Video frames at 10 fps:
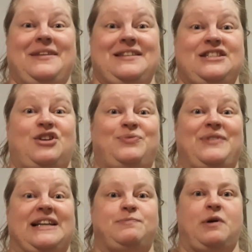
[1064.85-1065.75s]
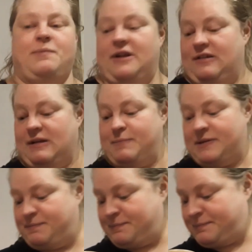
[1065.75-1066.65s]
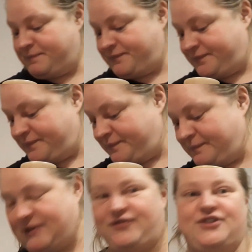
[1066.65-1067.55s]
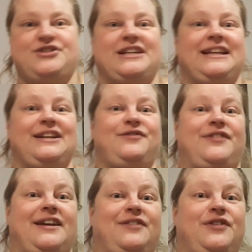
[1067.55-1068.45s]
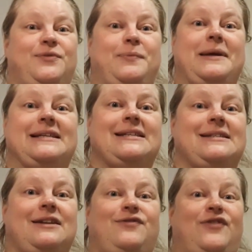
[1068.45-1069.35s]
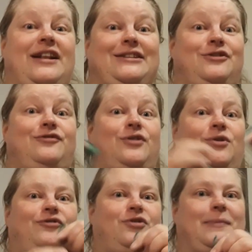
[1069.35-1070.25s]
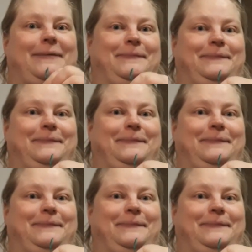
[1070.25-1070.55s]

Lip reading: So next part, but first I need to find a few pieces that fell to the floor for me.